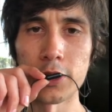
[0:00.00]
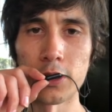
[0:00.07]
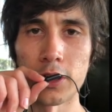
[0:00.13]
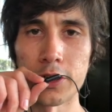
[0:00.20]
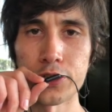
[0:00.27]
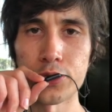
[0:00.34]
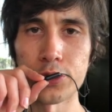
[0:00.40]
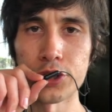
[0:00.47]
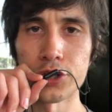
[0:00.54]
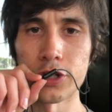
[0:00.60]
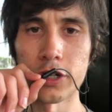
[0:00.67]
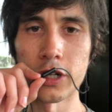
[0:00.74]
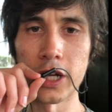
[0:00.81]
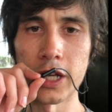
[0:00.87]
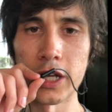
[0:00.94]
Long story
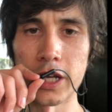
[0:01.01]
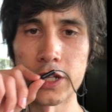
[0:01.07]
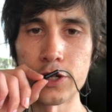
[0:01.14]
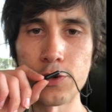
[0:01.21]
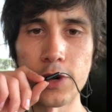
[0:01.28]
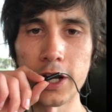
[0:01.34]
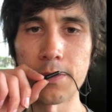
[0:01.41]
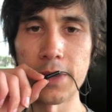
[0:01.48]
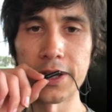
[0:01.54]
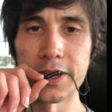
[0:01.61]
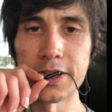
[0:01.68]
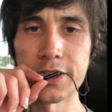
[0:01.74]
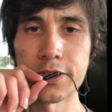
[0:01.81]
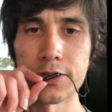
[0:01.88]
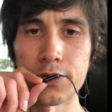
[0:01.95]
short, I don't recommend
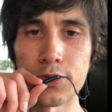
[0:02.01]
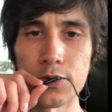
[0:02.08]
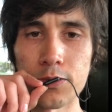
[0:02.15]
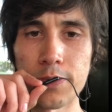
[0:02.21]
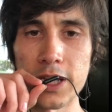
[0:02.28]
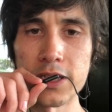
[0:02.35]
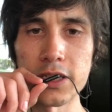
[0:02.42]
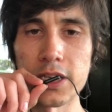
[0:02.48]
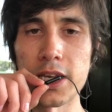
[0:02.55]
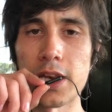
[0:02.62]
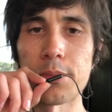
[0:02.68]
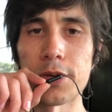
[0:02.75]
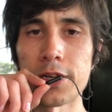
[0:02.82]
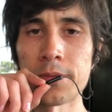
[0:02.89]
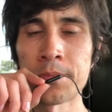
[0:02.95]
this to basically
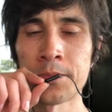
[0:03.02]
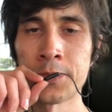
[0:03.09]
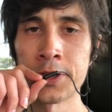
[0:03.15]
anybody.